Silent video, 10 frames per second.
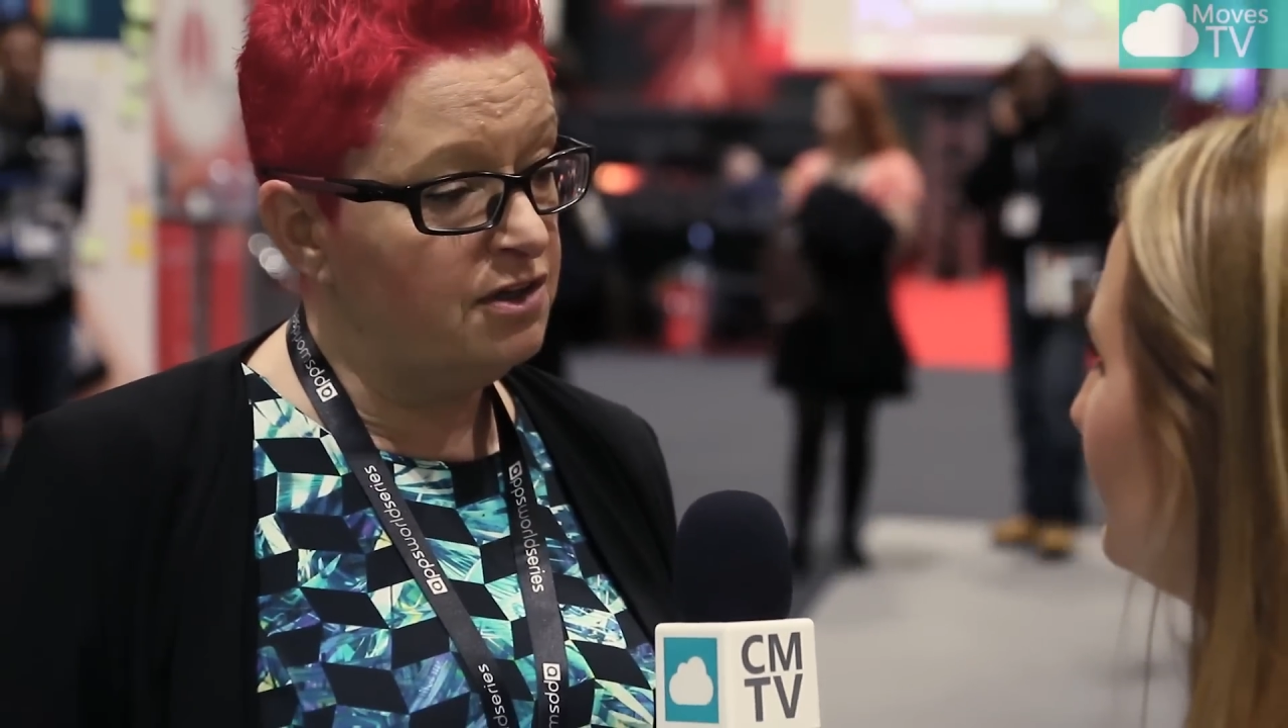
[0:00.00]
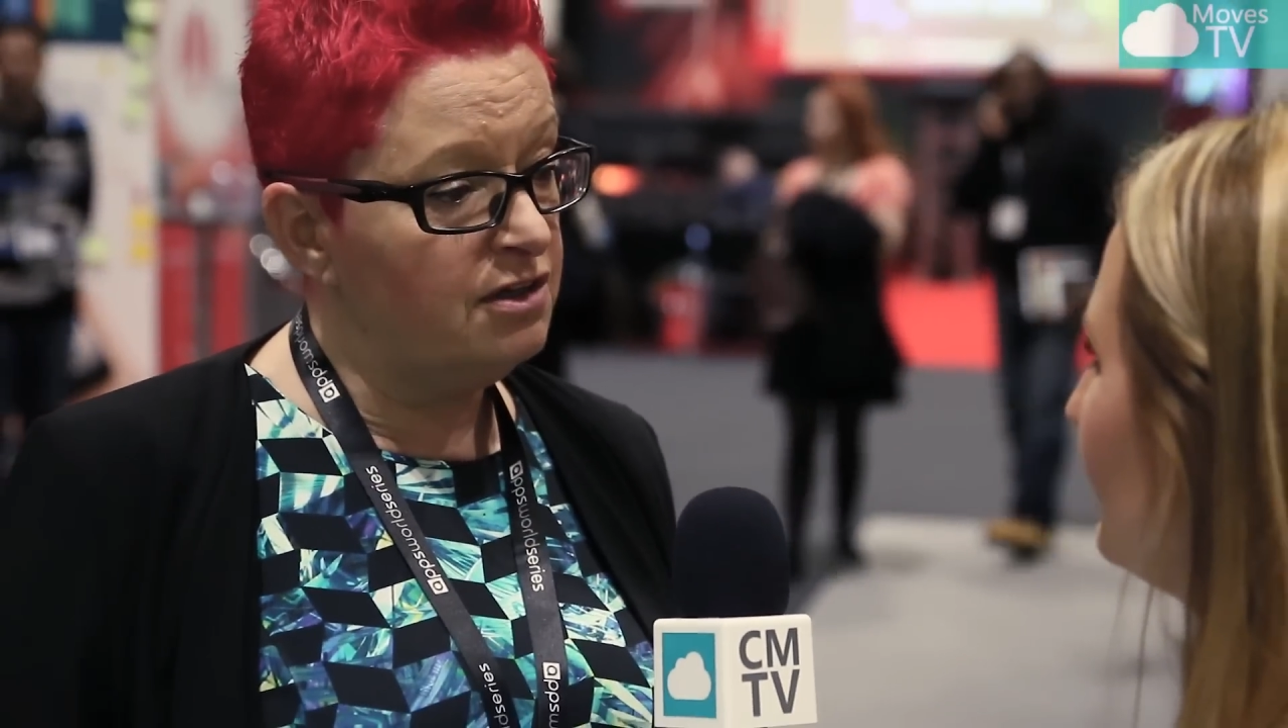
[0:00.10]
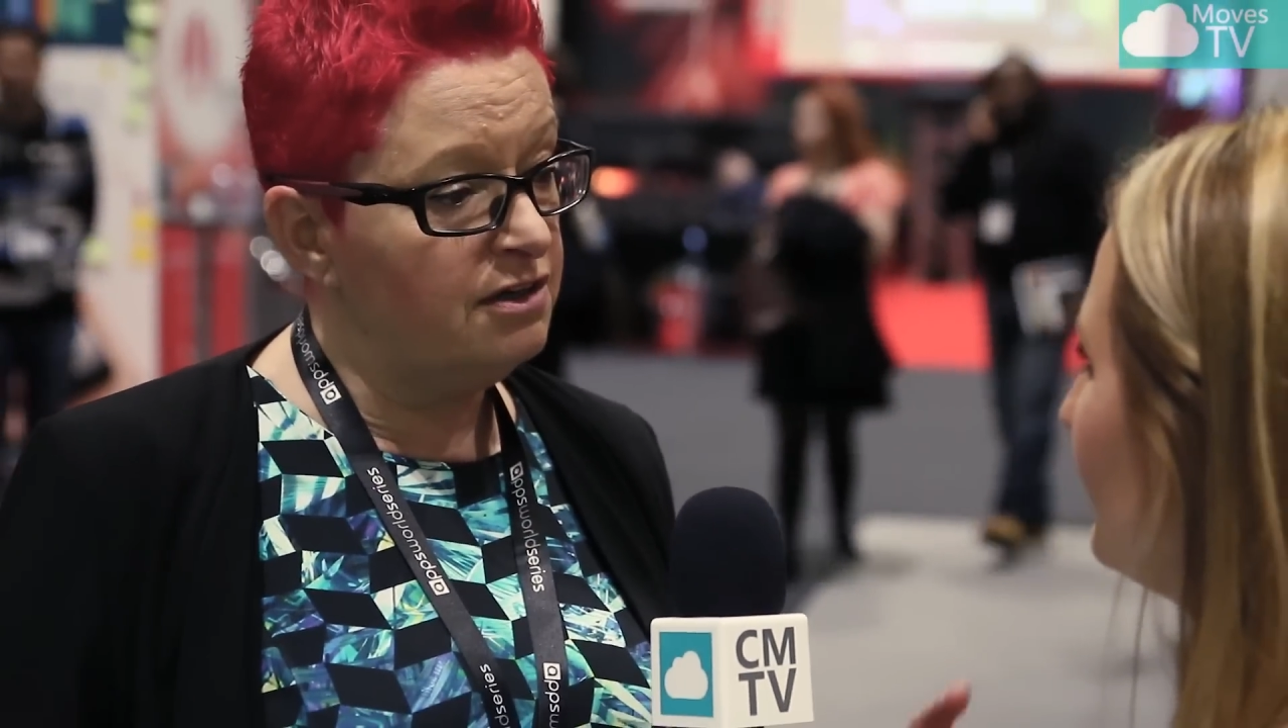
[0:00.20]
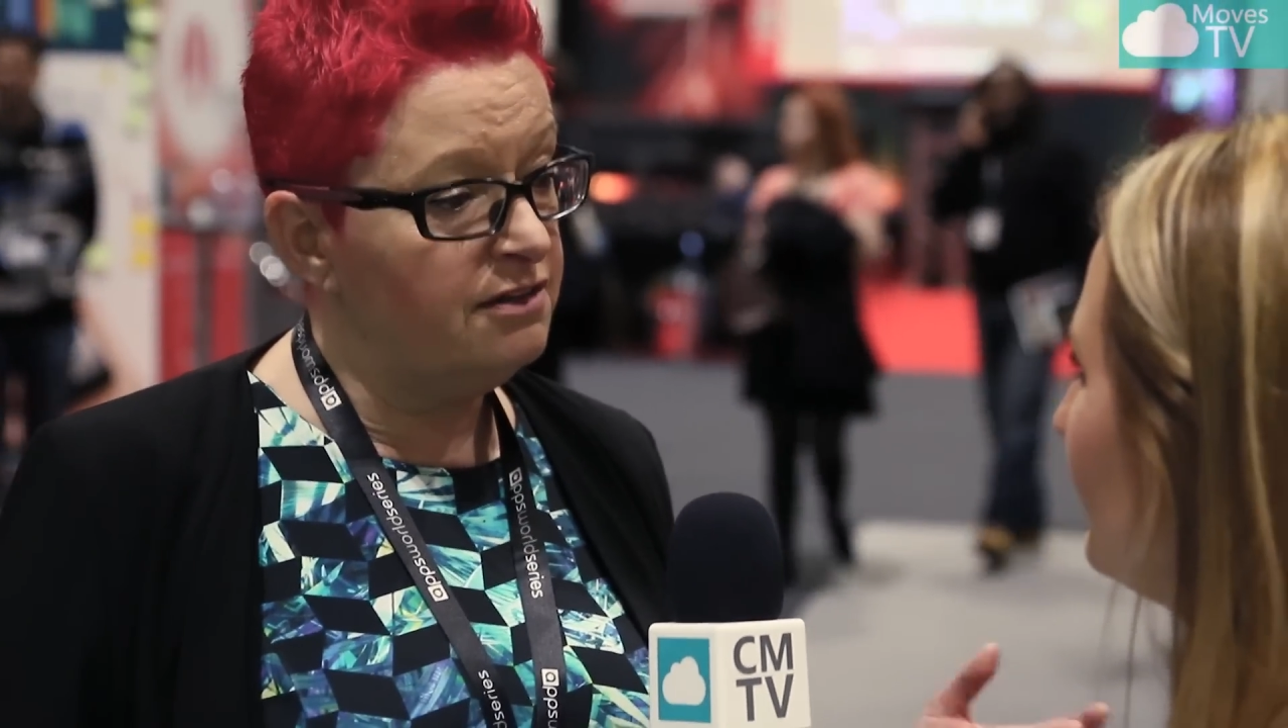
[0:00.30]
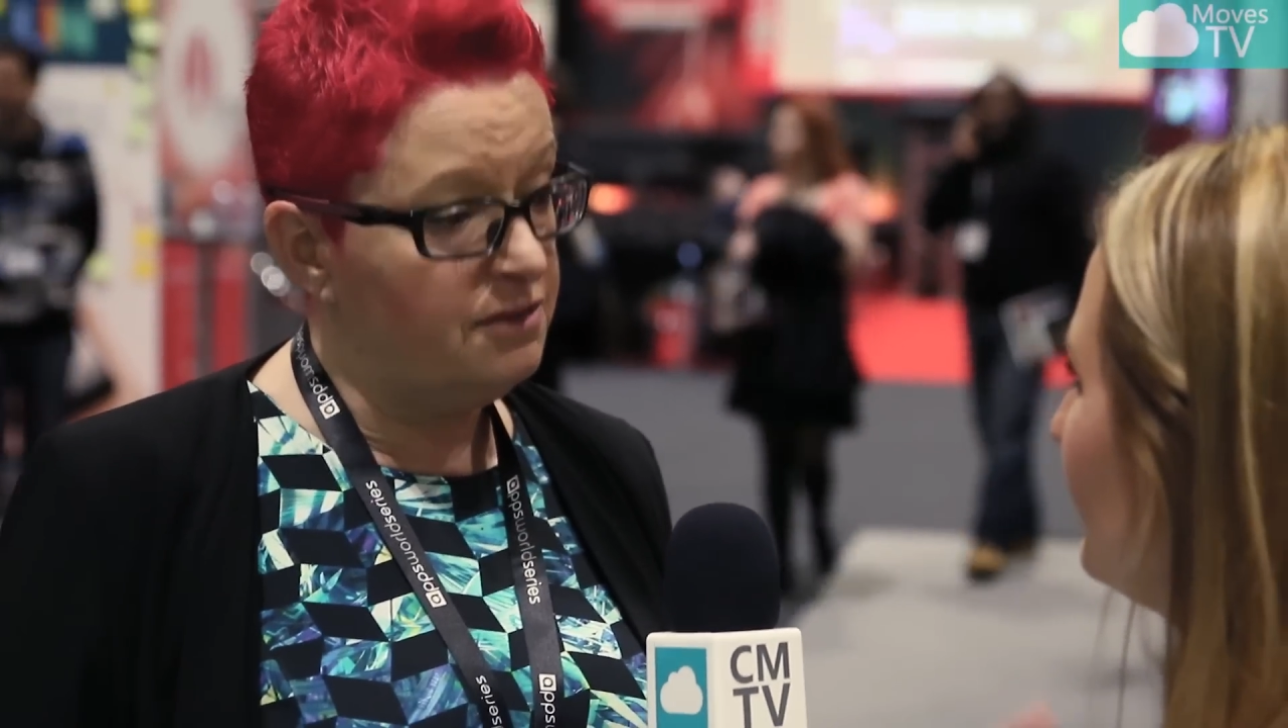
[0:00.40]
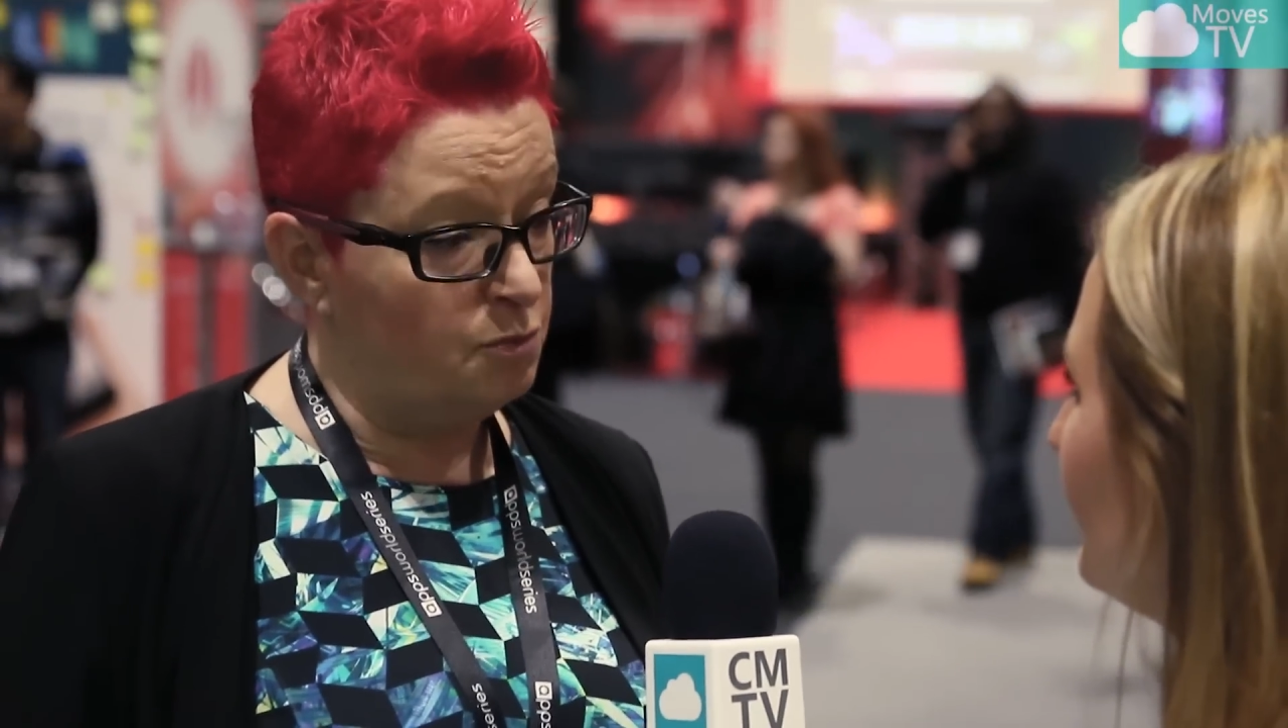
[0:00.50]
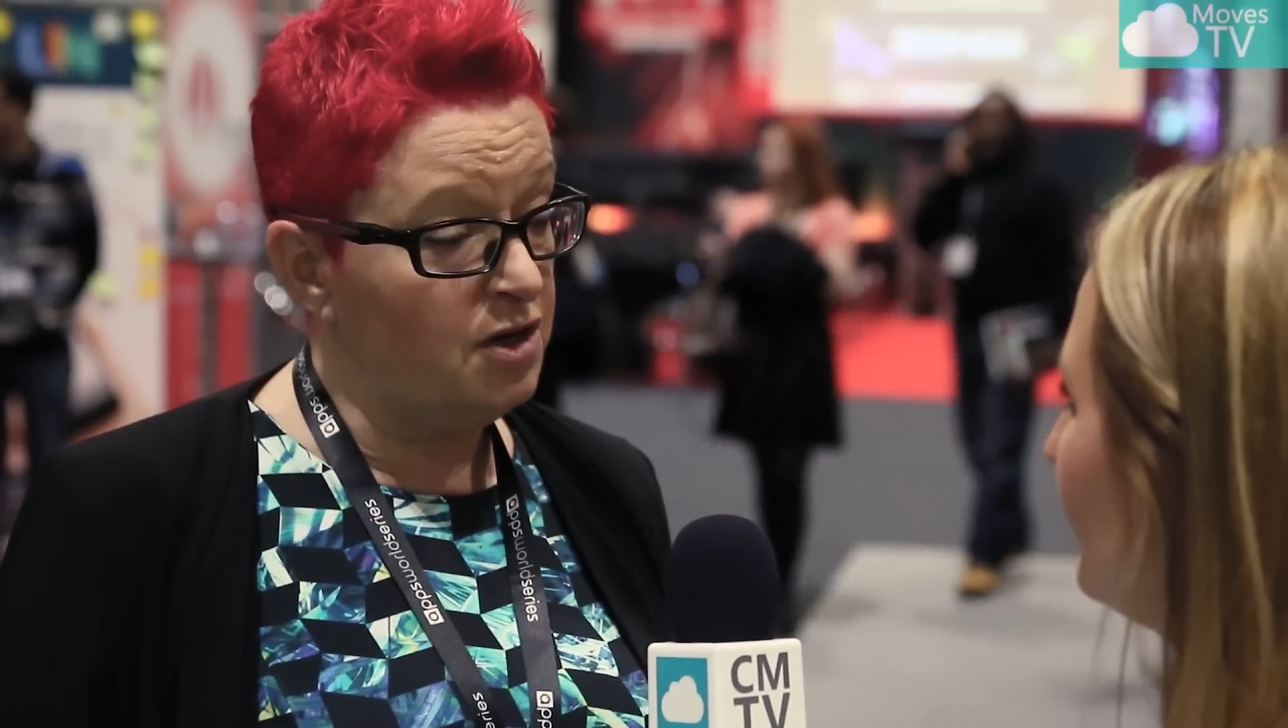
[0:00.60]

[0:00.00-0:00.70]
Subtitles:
the